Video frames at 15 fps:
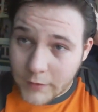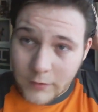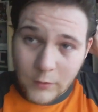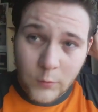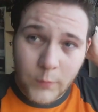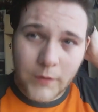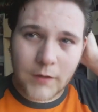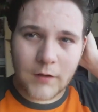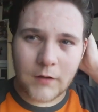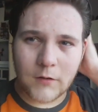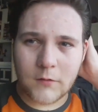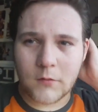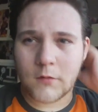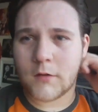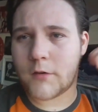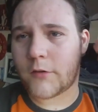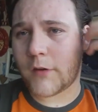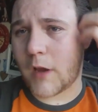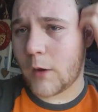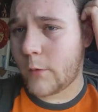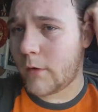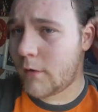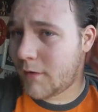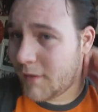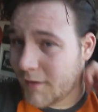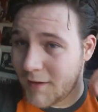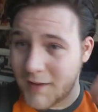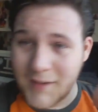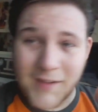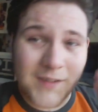had a quick little shower.
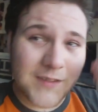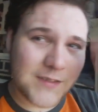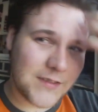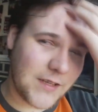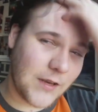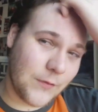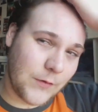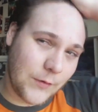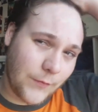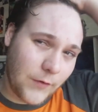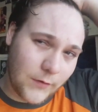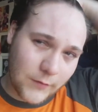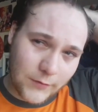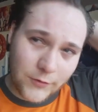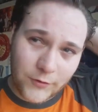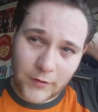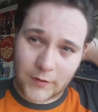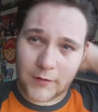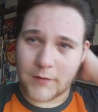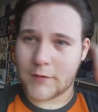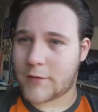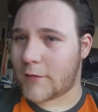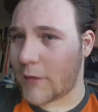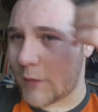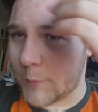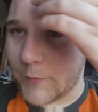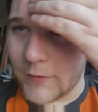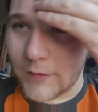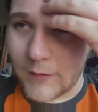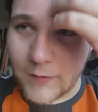To get rid of all this shit, there's still a
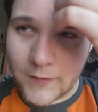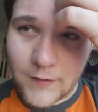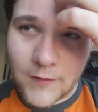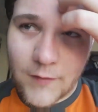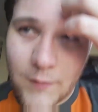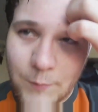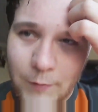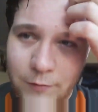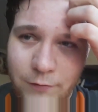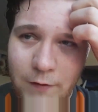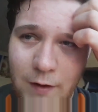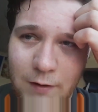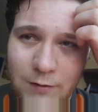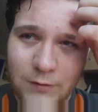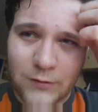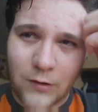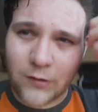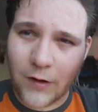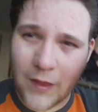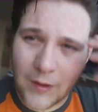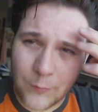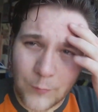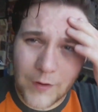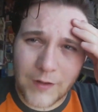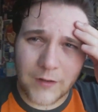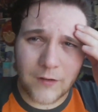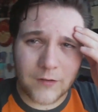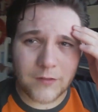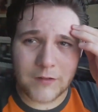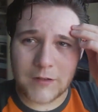bit there. My face has gone like red, I
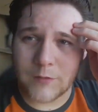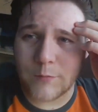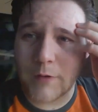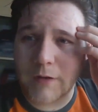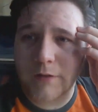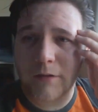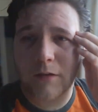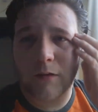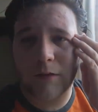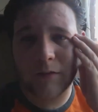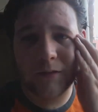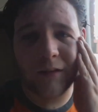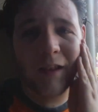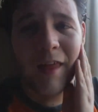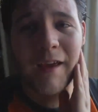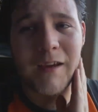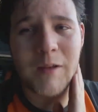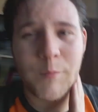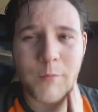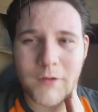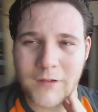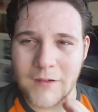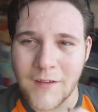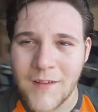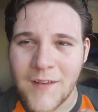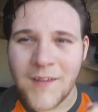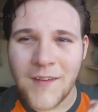don't think you can really tell because of the lighting, but